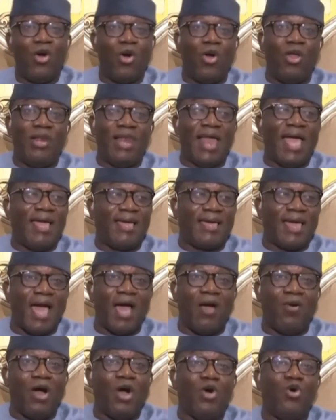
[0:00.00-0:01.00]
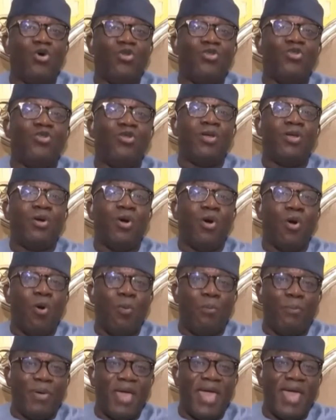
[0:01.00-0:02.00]
unlike our own
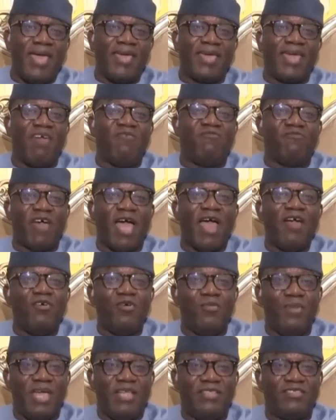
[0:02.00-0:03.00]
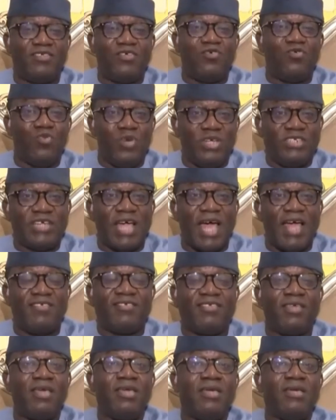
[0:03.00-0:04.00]
opaque environment, which
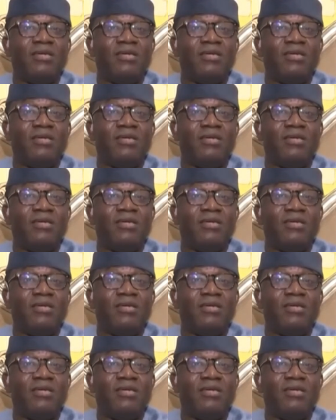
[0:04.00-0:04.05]
has